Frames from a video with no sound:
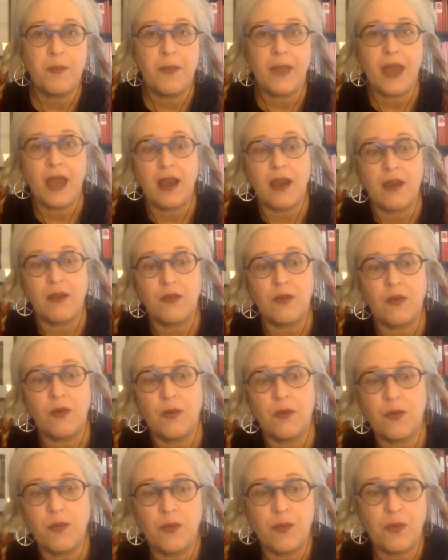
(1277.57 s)

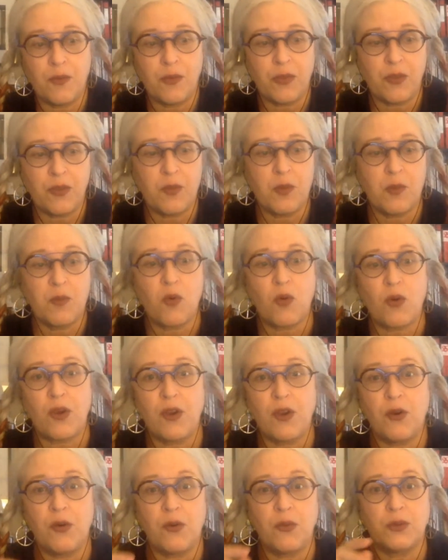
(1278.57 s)
the
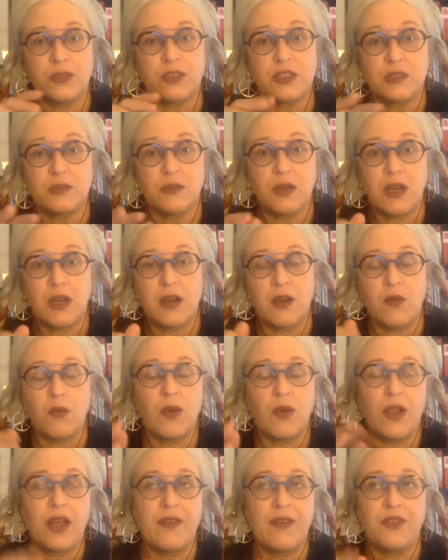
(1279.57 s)
memorial was
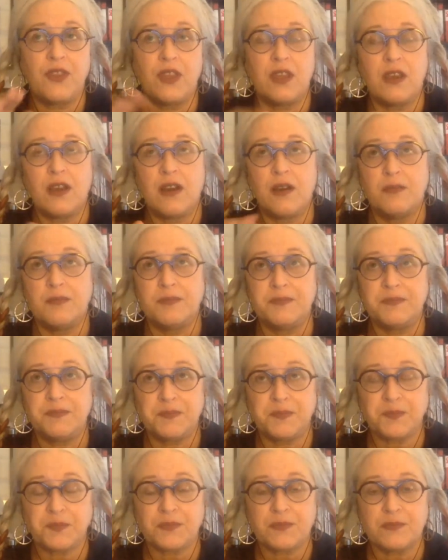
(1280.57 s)
at the
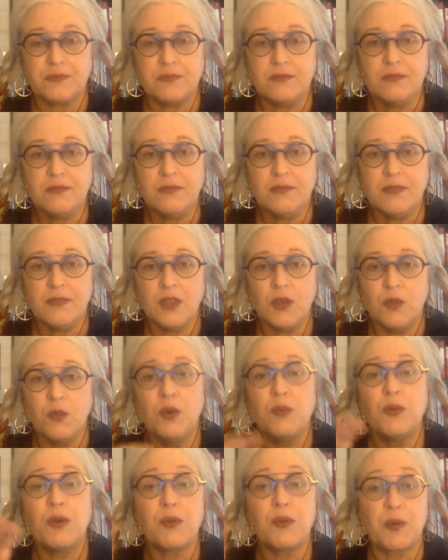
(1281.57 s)

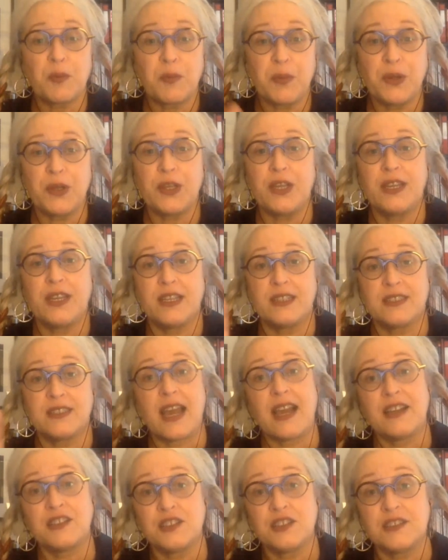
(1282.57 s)
when we were putting his
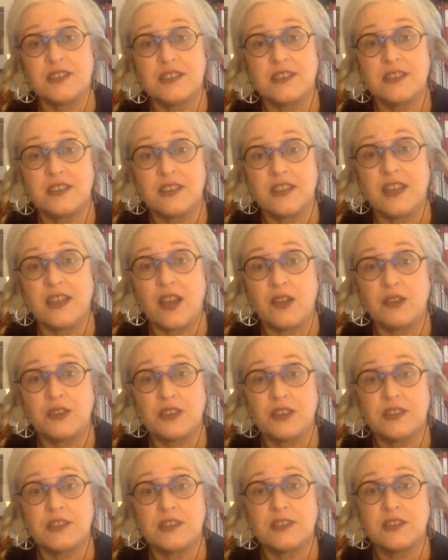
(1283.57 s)
ashes into the
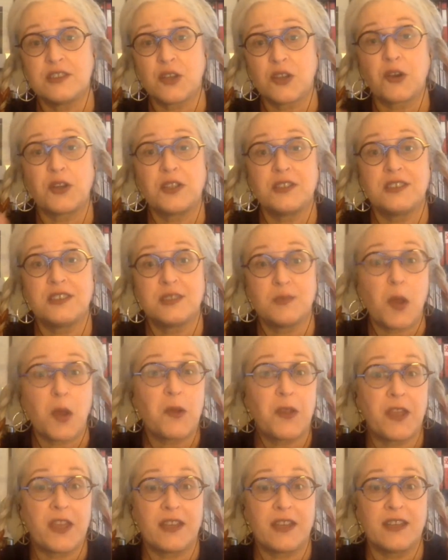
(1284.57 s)
ocean, started
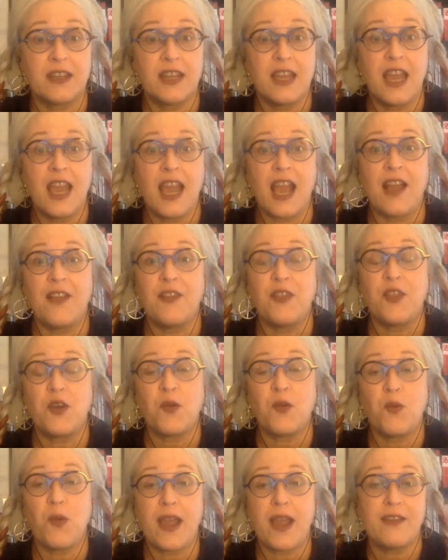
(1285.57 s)
smoking, and
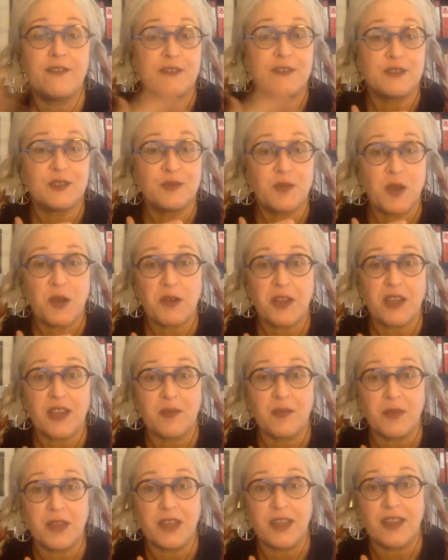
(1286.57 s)
the wave of smoke
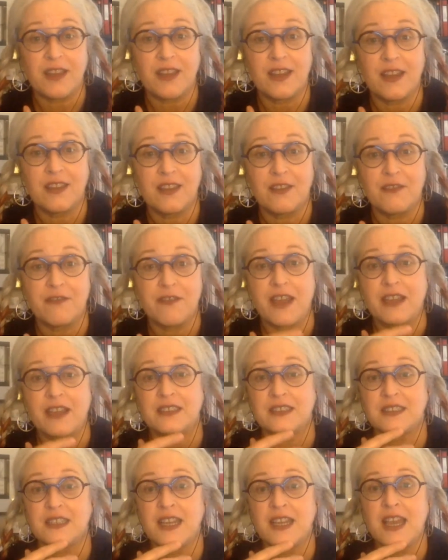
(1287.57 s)
hit me in the
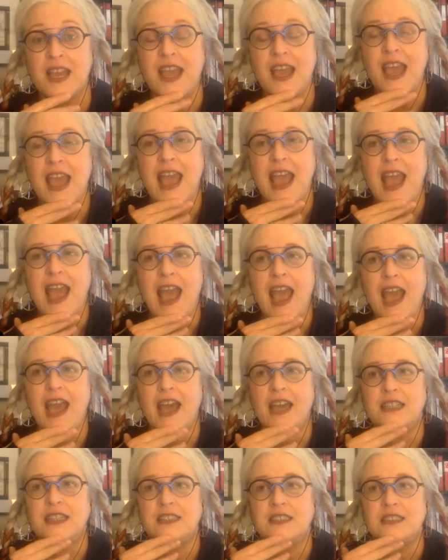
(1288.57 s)
face.
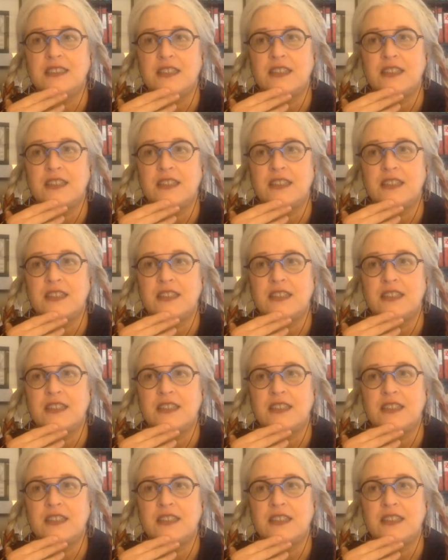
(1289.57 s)
And